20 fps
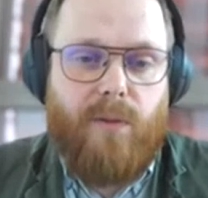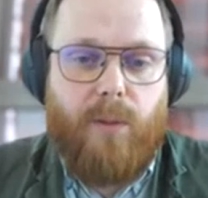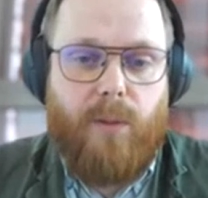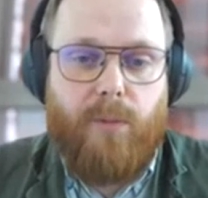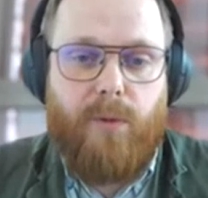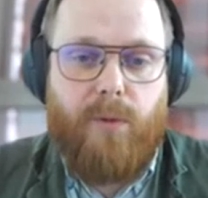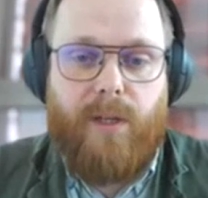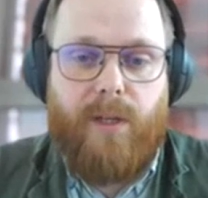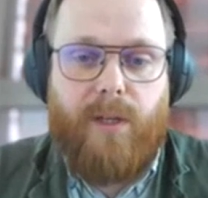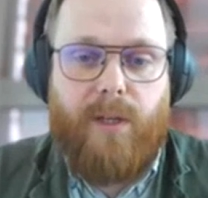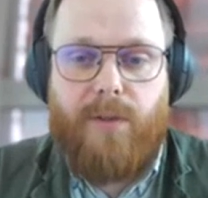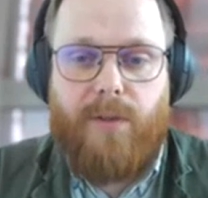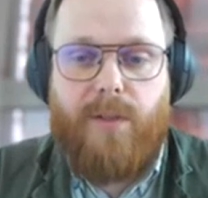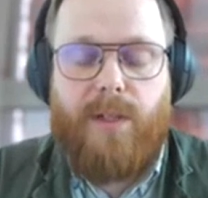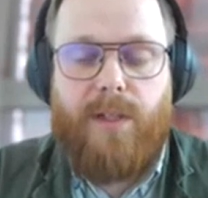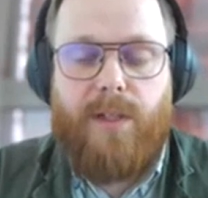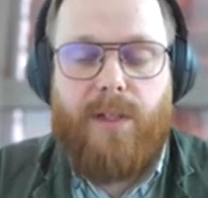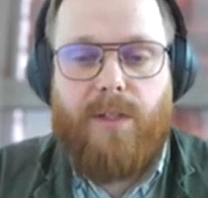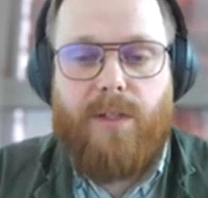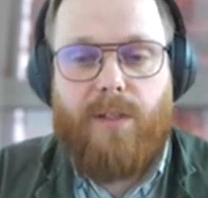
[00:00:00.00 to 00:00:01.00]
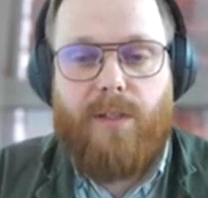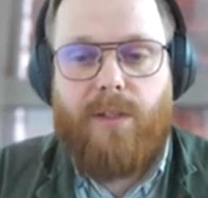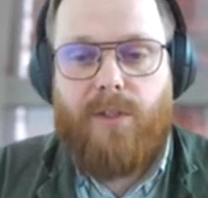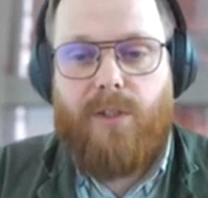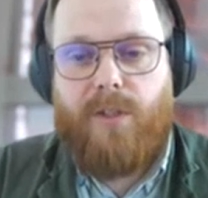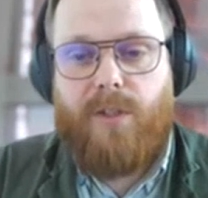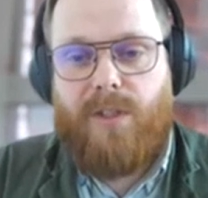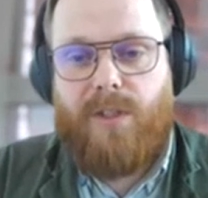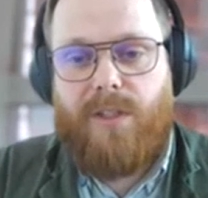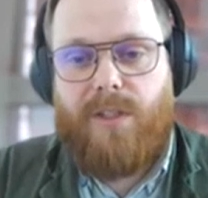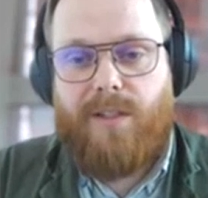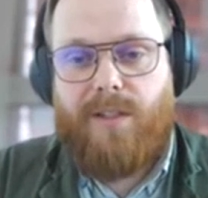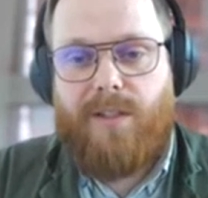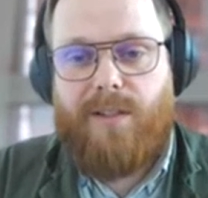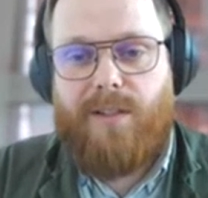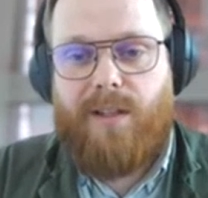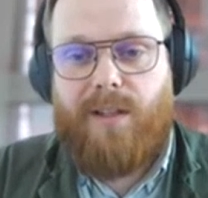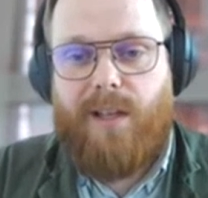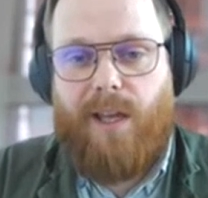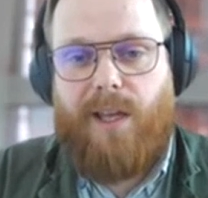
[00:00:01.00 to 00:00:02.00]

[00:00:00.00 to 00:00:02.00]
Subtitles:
operators and it's not just